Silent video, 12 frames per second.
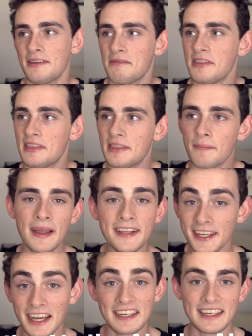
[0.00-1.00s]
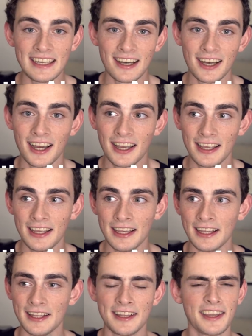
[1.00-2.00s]
the basic idea
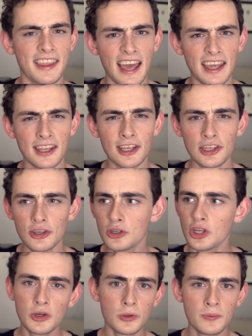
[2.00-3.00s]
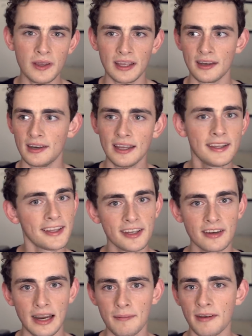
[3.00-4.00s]
is that YouTube and
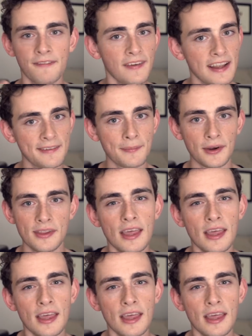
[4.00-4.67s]
Instagram and Facebook,